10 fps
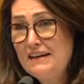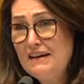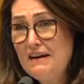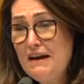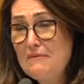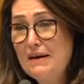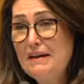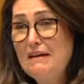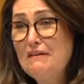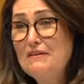I had one
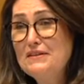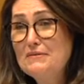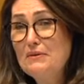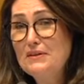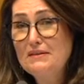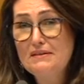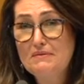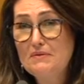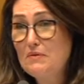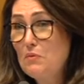kid who just
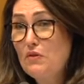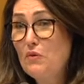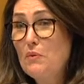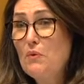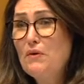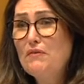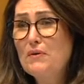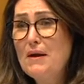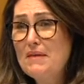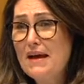the reward for
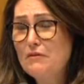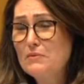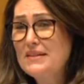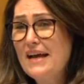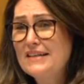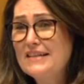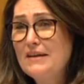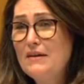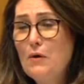great behaviour was actually